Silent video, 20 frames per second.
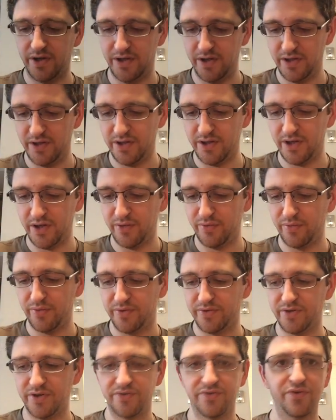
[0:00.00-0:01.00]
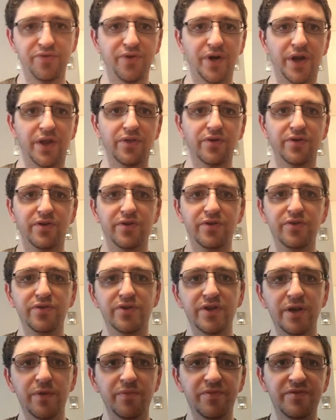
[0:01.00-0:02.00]
and out with just your regular
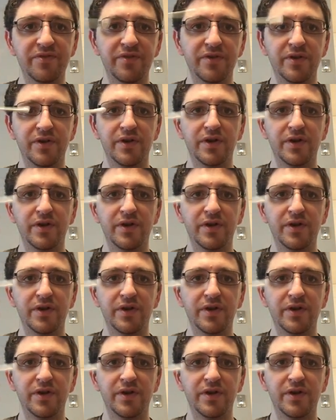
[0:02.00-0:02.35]
Q-tips.